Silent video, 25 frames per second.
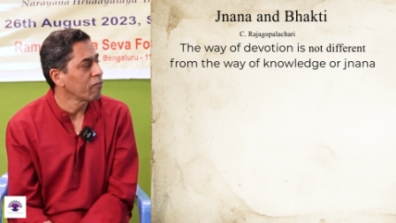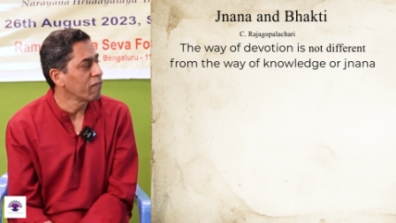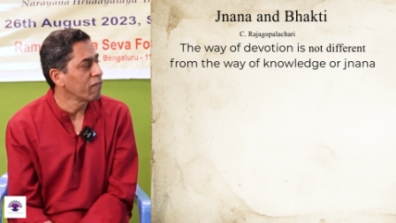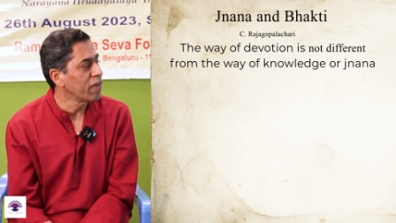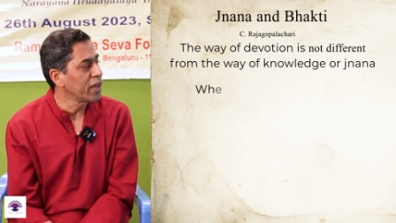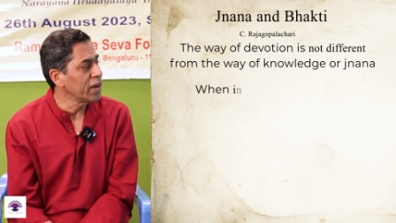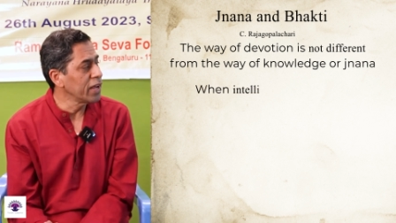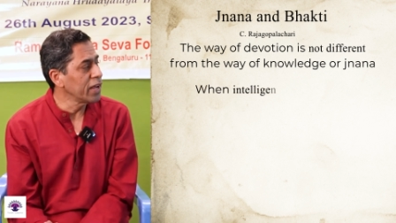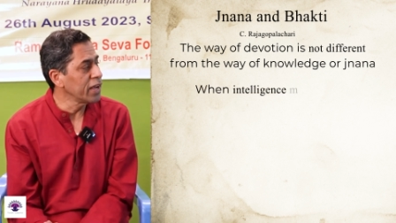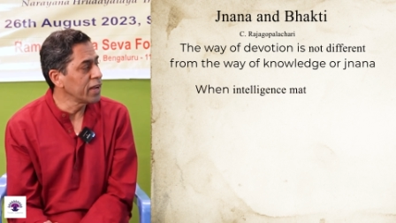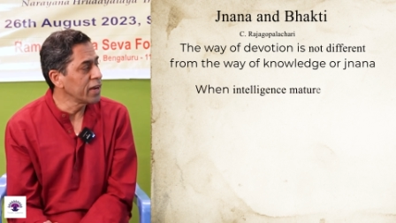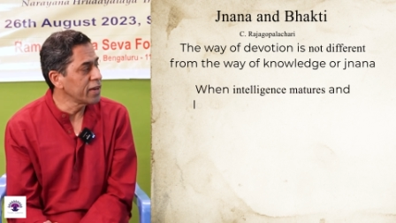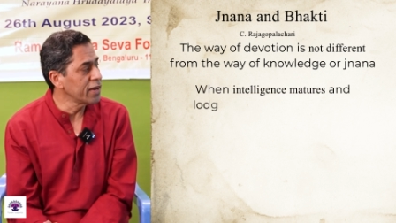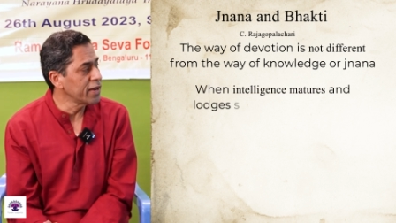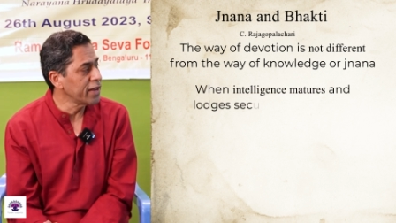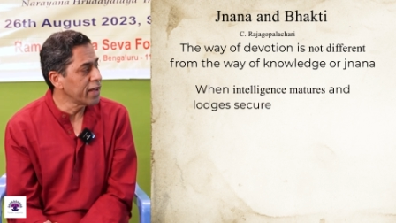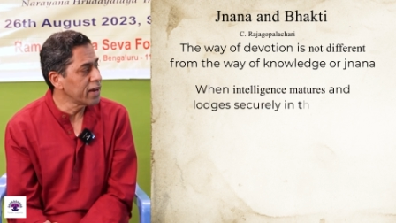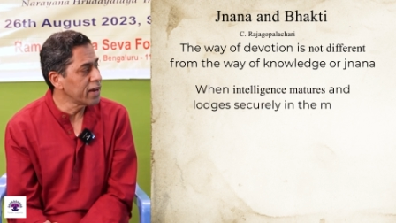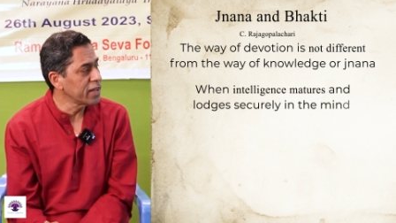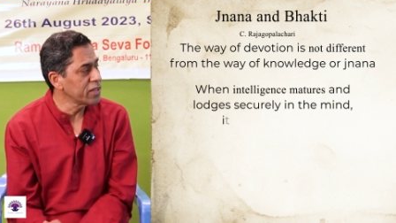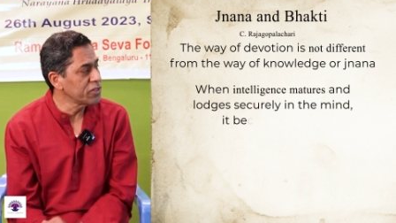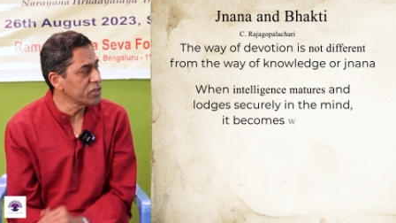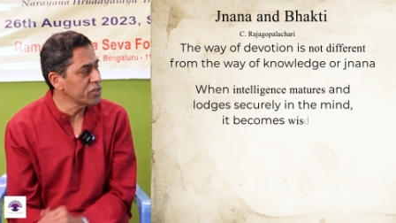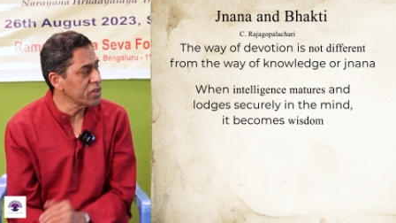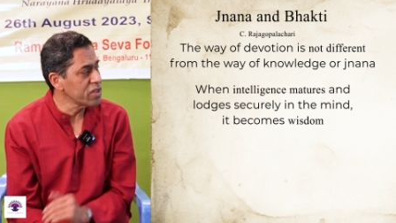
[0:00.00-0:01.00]
When
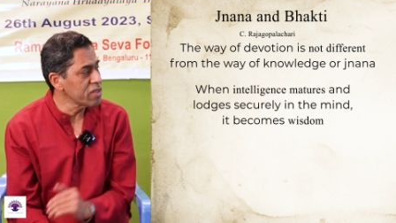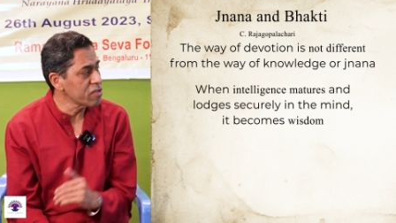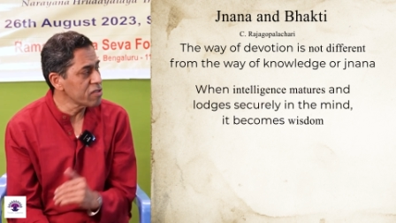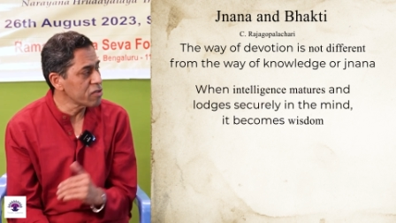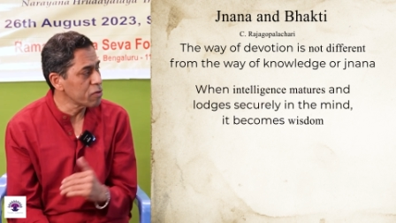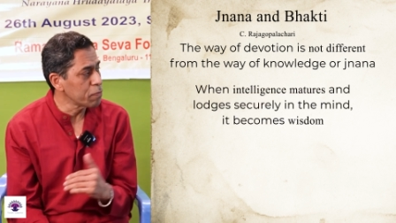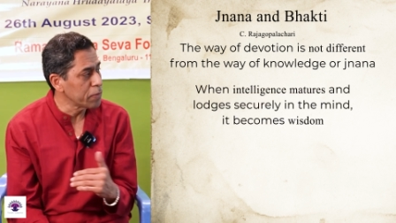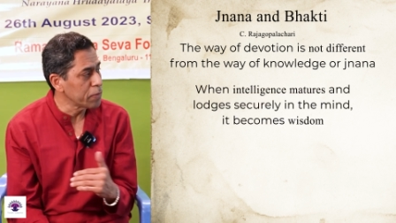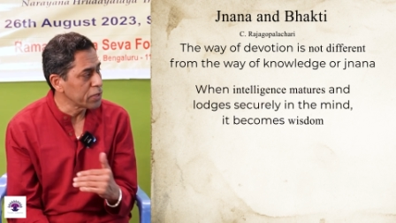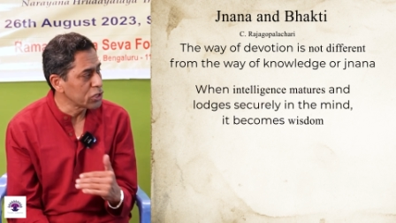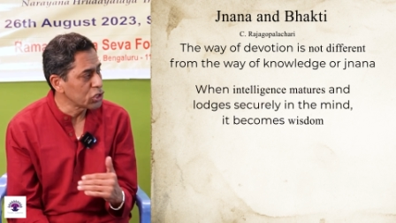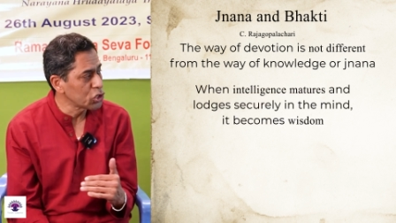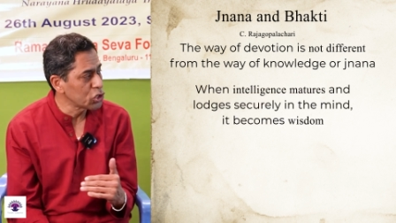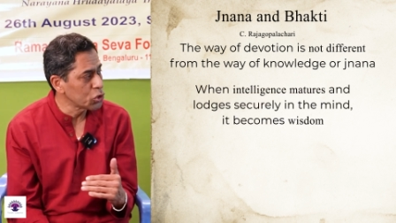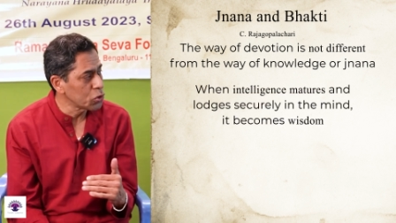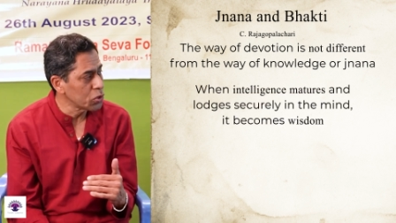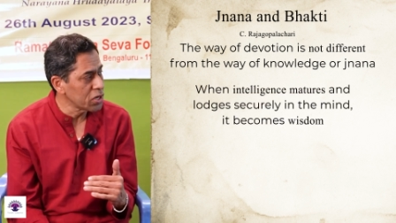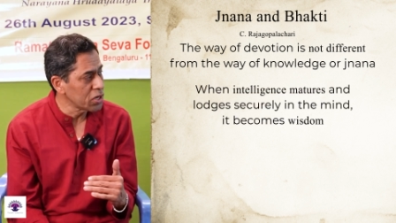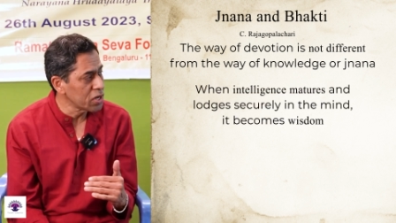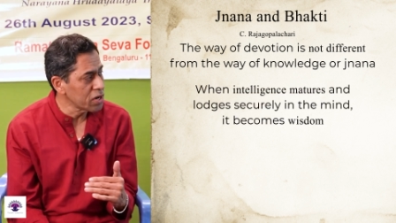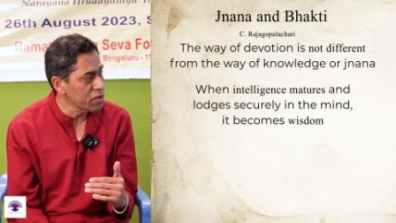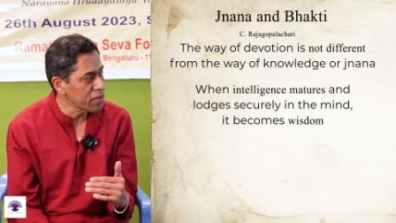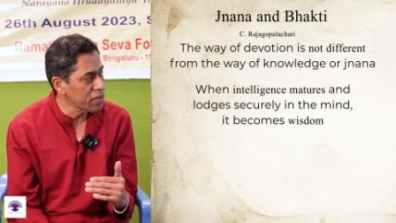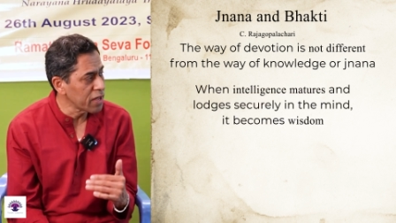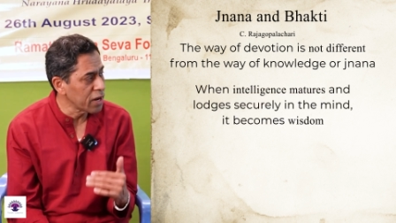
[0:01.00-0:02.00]
intelligence
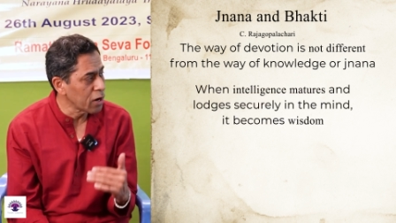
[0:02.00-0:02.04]
matures